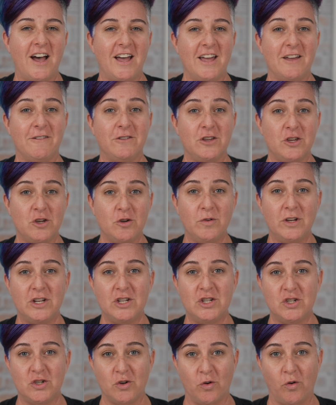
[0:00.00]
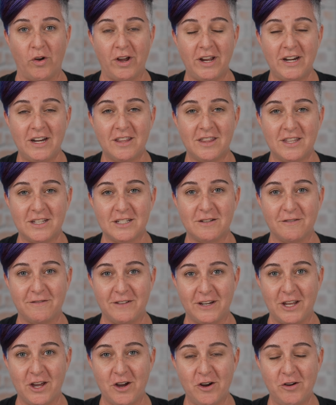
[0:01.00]
If you enjoyed this
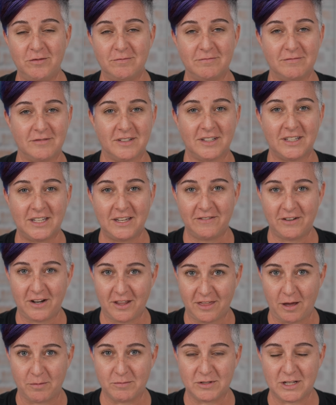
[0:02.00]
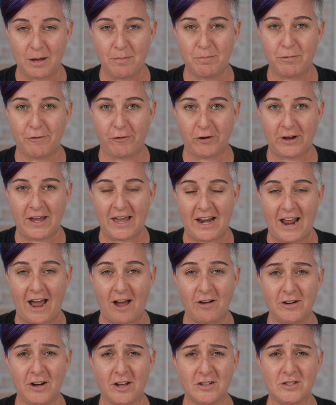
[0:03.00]
video, give it a thumbs up before you head
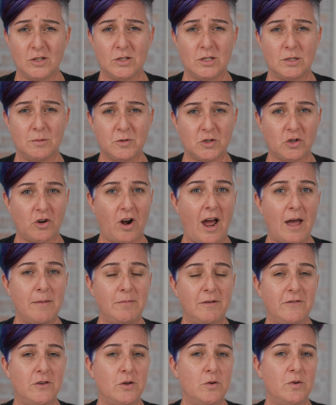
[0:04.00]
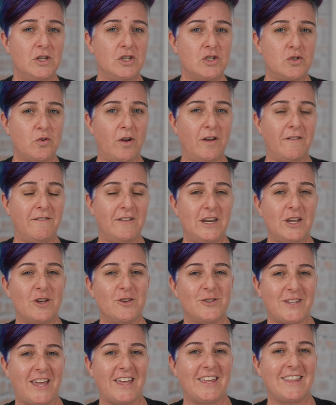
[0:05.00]
out, and also subscribe if you enjoy
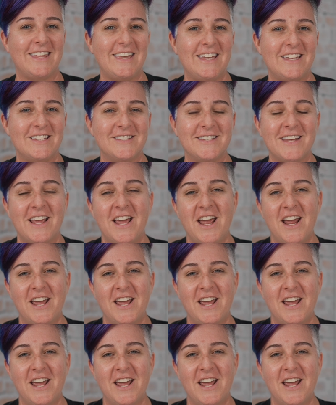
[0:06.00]
videos like these.